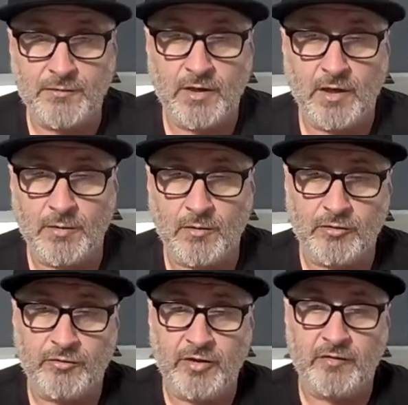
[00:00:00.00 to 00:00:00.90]
to come
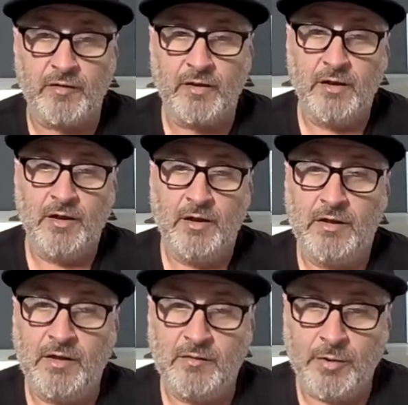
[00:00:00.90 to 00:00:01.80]
across this
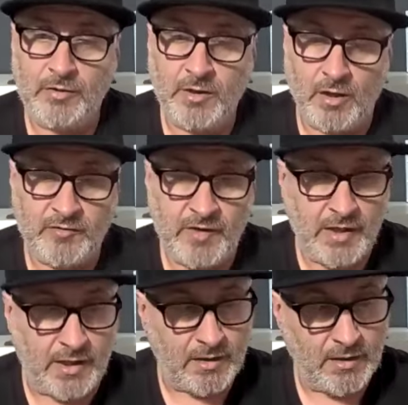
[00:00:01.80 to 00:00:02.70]
podcast here,